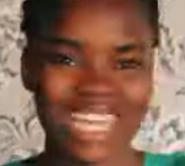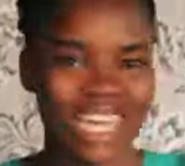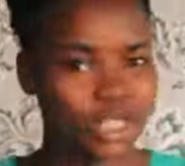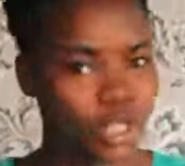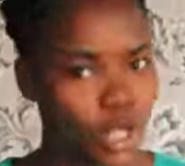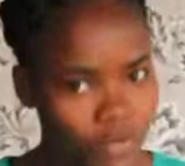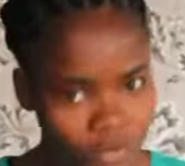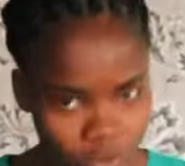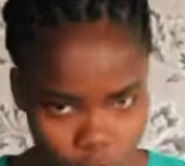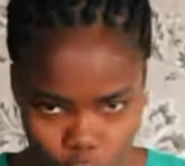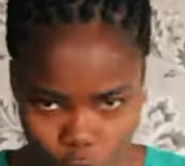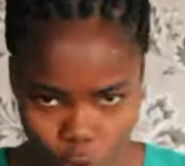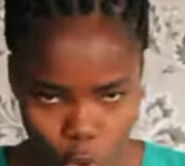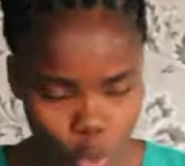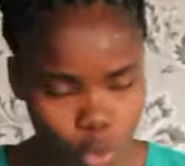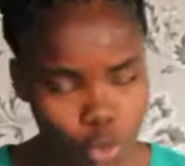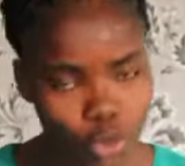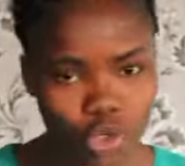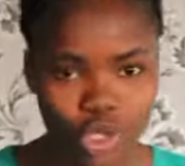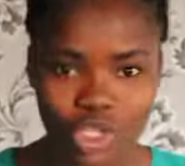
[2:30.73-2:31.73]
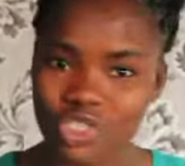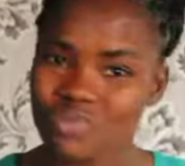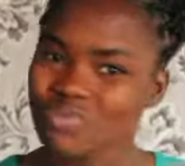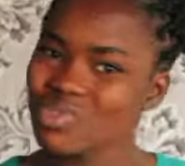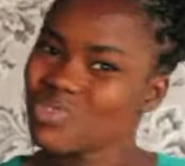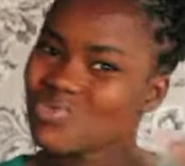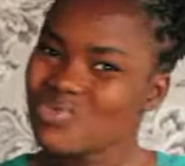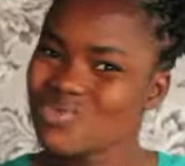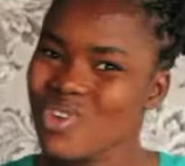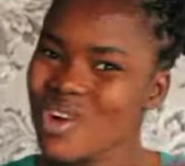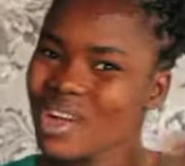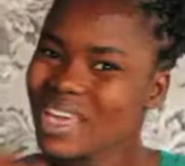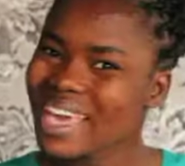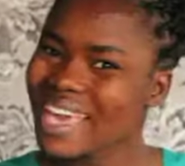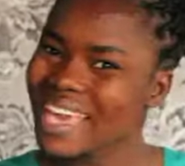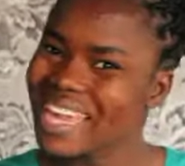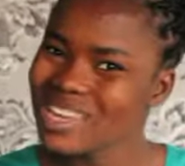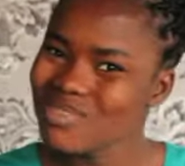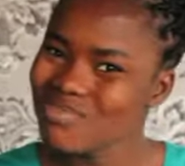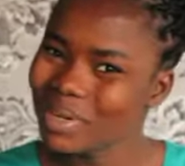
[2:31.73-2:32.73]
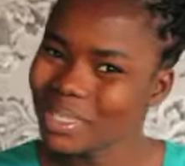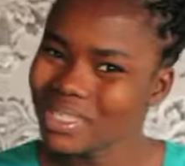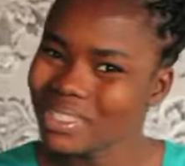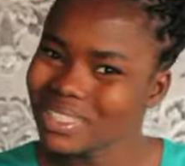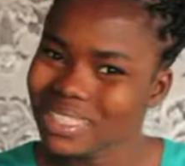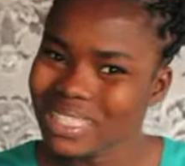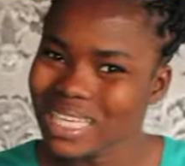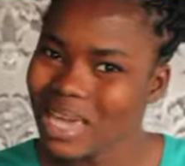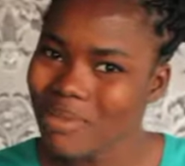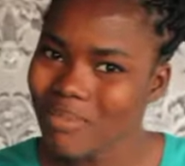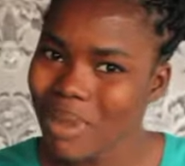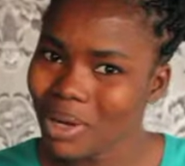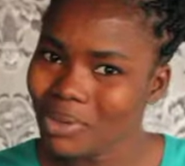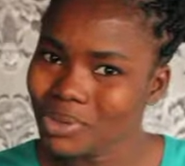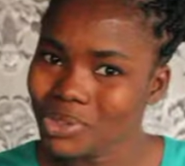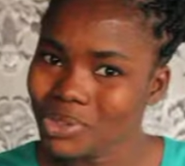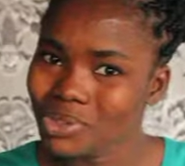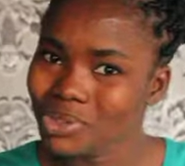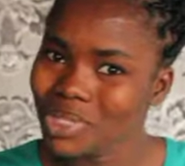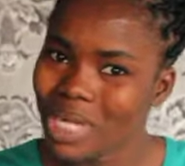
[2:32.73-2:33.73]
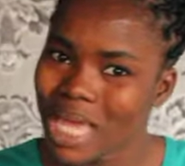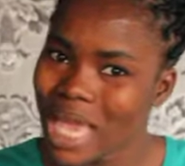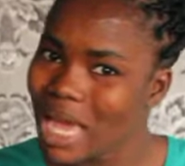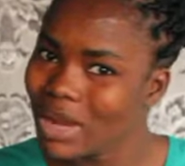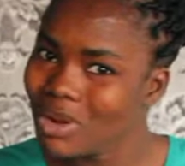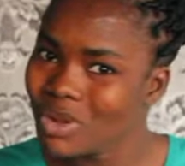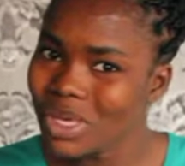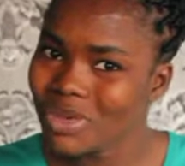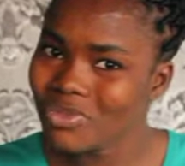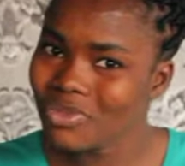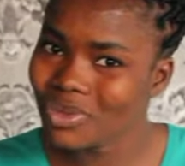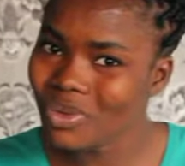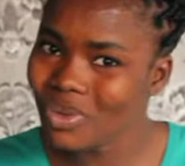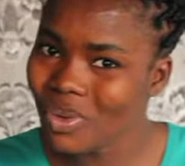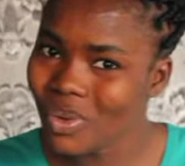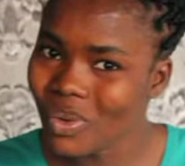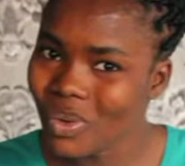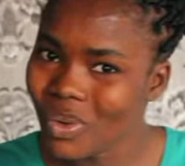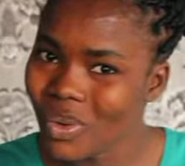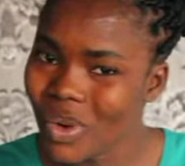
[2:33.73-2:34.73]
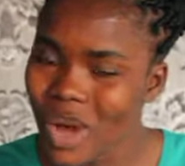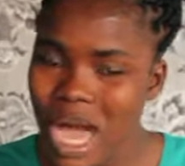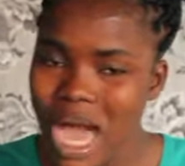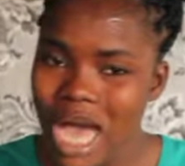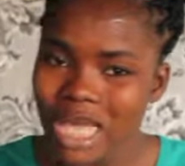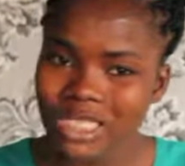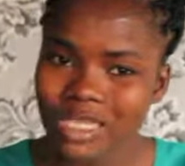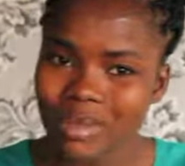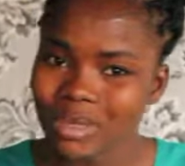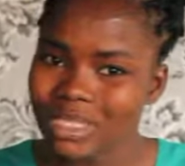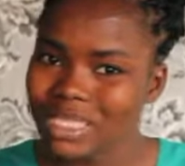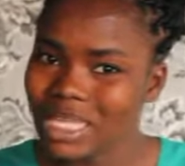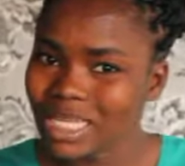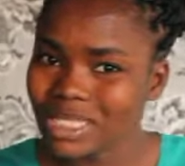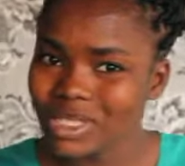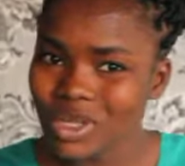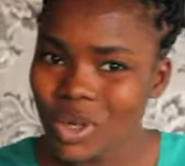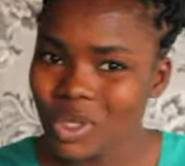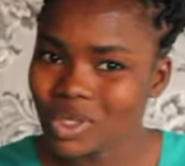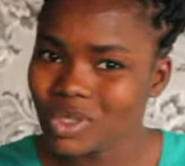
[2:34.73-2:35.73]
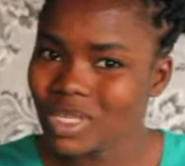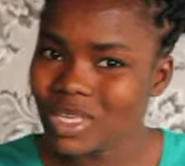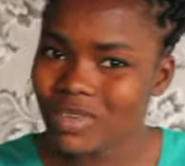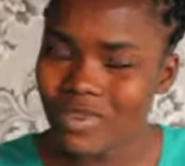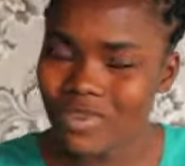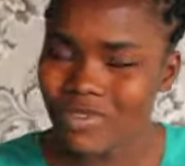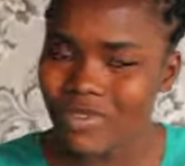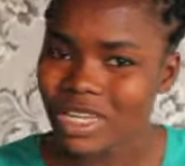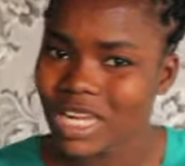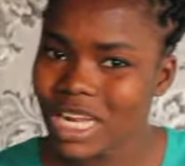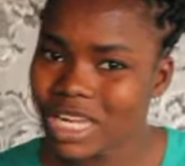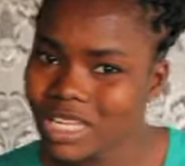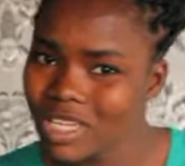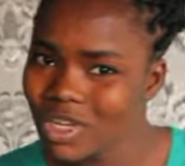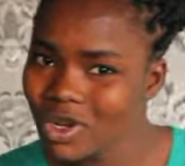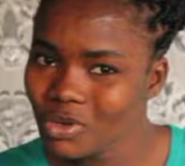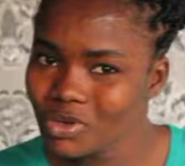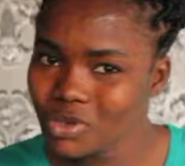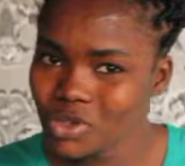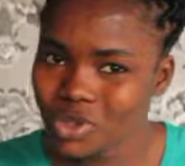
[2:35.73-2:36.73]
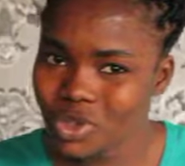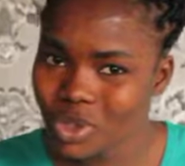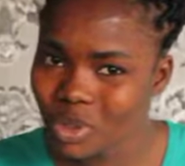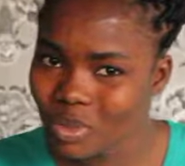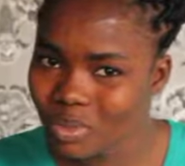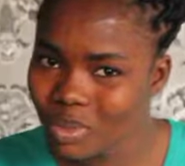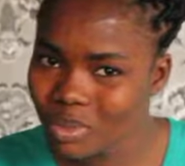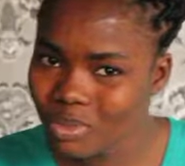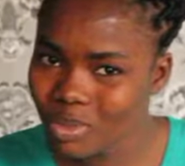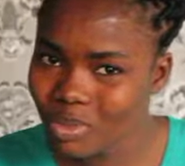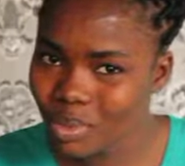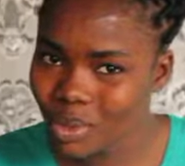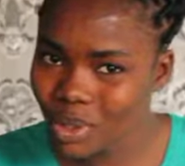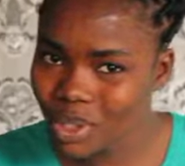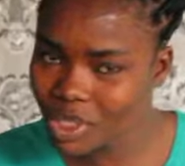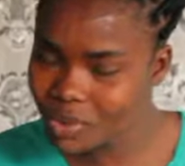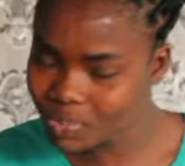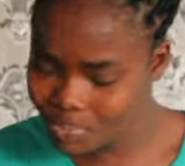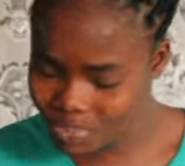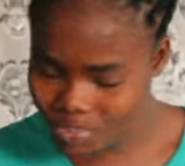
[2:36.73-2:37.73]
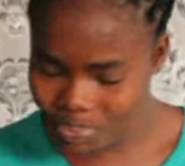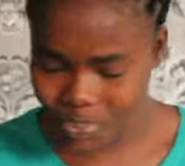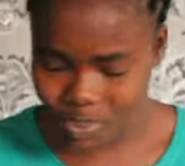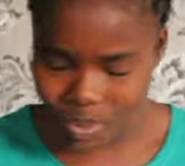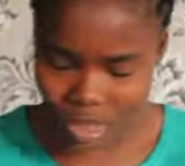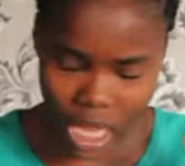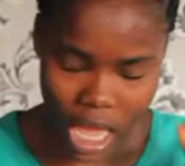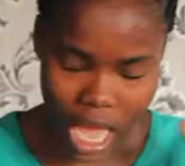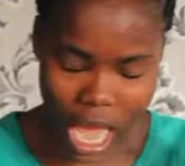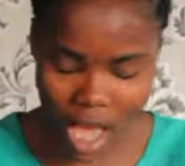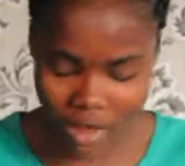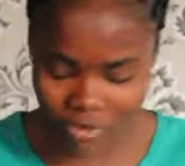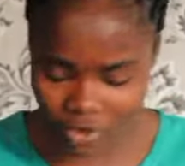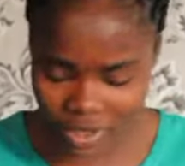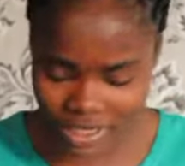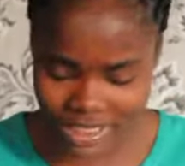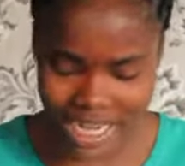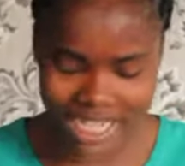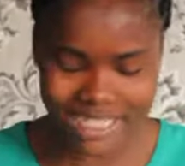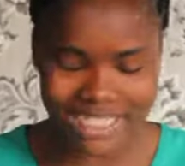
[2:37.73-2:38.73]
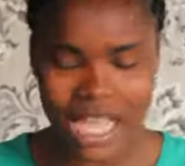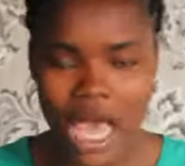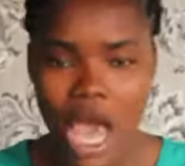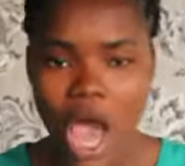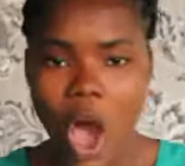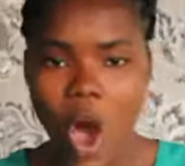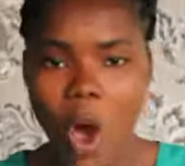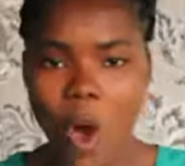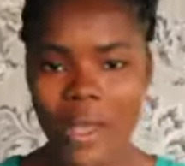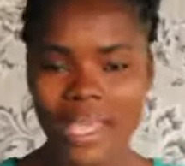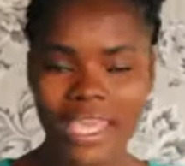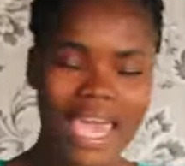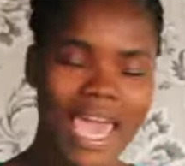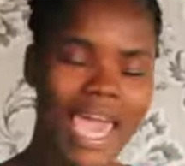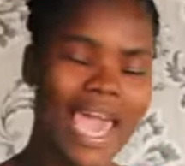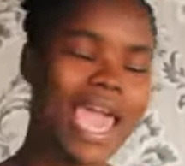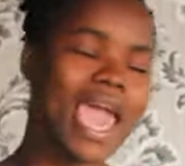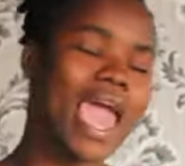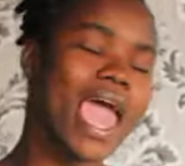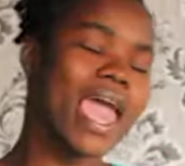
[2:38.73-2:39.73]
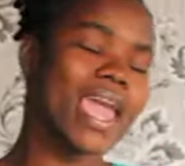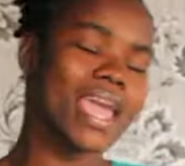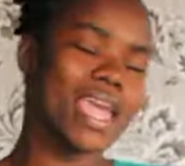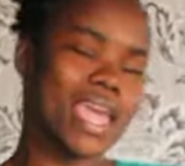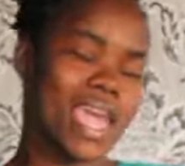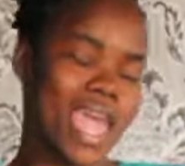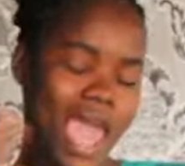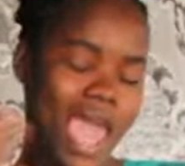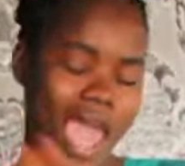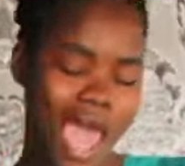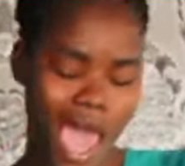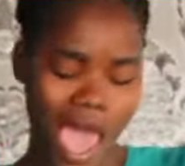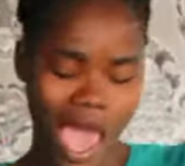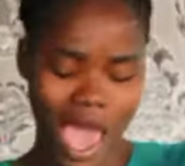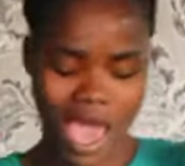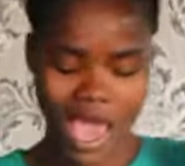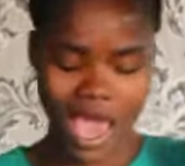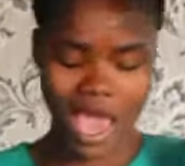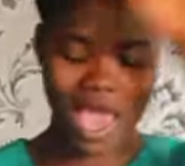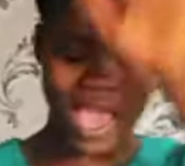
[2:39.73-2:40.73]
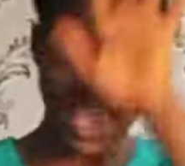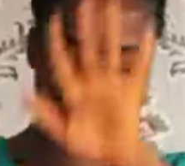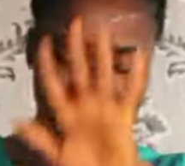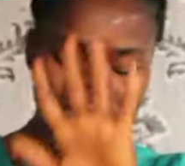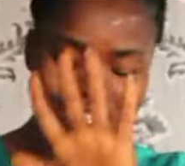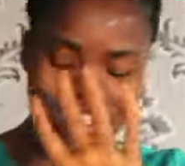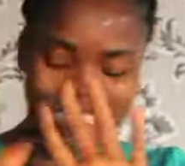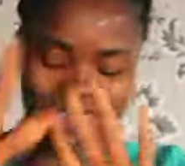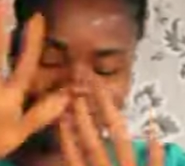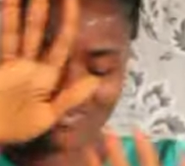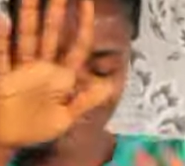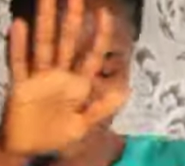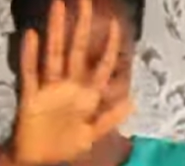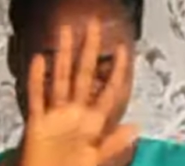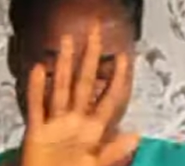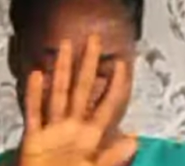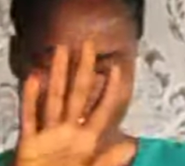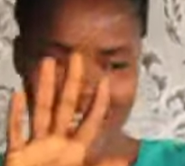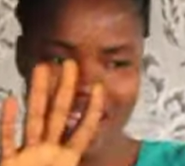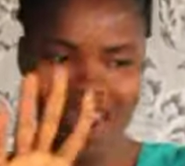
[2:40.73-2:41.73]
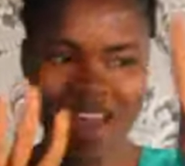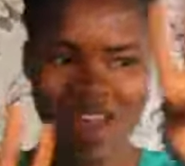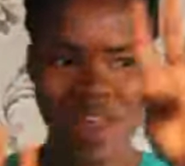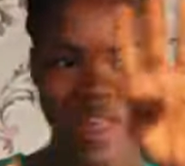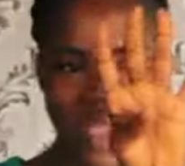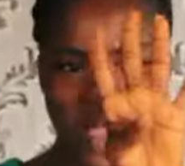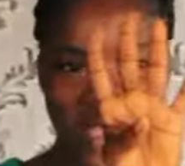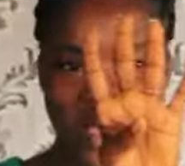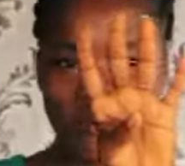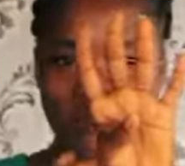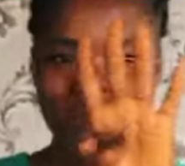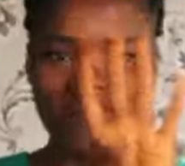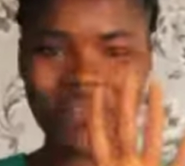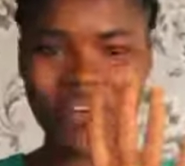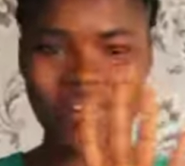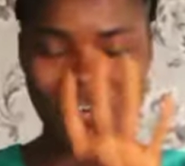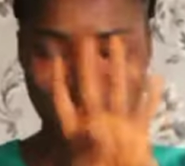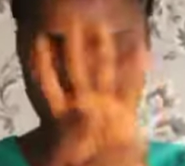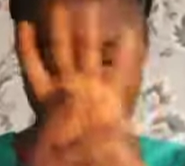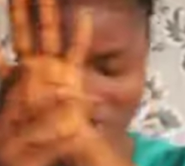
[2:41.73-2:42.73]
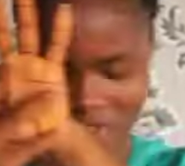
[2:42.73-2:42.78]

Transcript: the end of it all, trust me, you will not get anybody to get married to. You that you're looking for somebody that is going to give a fatherly love to your baby boy. Avoid that. Okay, here is my number